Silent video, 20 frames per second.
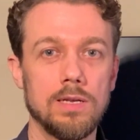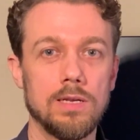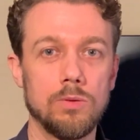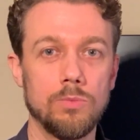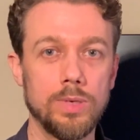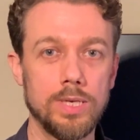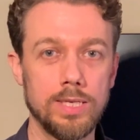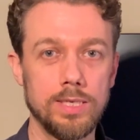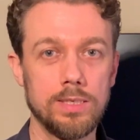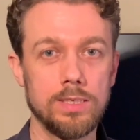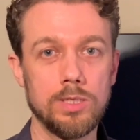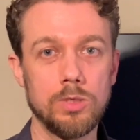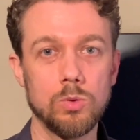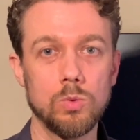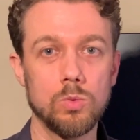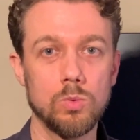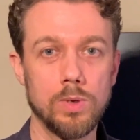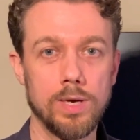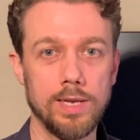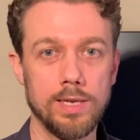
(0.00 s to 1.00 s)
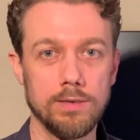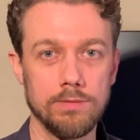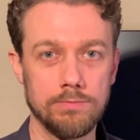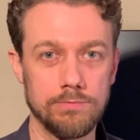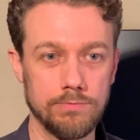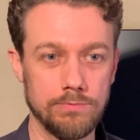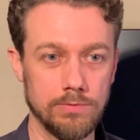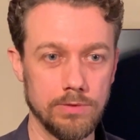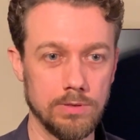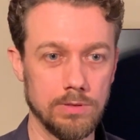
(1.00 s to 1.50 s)
really new way
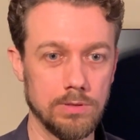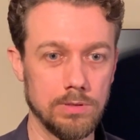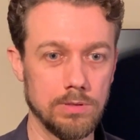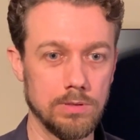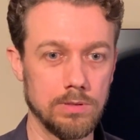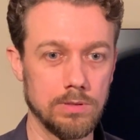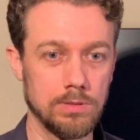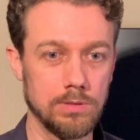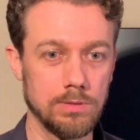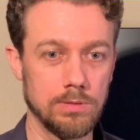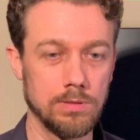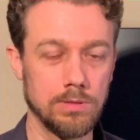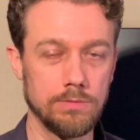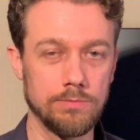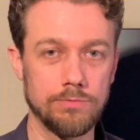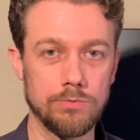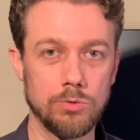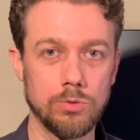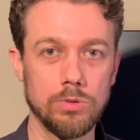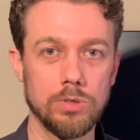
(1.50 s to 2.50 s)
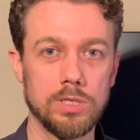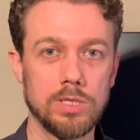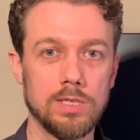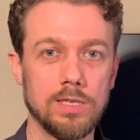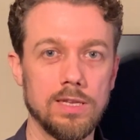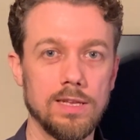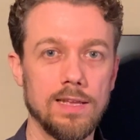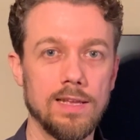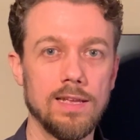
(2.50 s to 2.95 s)
of turning,